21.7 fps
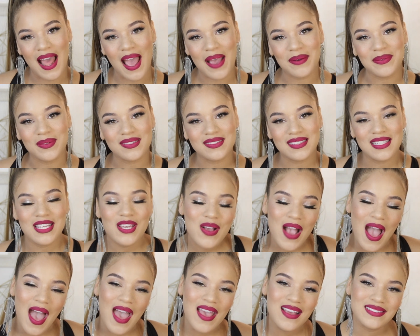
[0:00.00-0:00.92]
I will see you
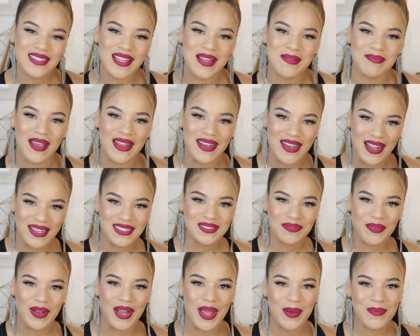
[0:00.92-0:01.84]
guys in my next
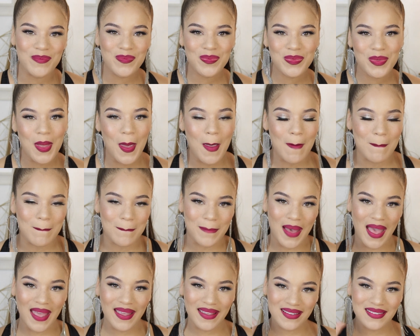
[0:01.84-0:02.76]
video.
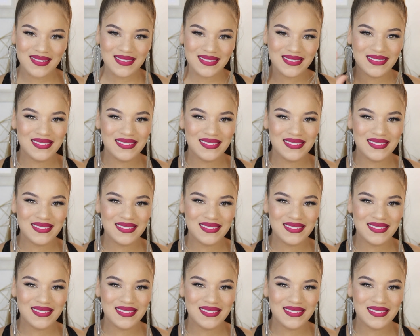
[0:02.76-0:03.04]
Bye!